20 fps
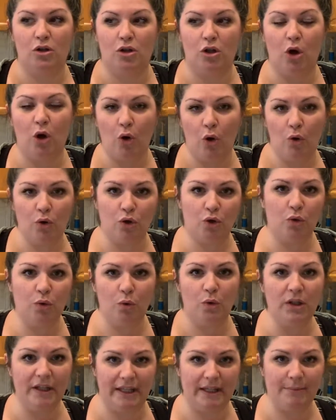
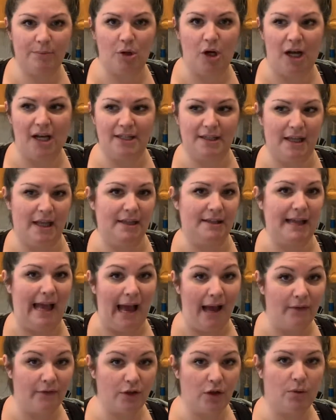cooling process
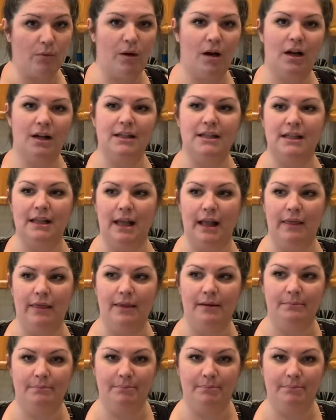afterwards than the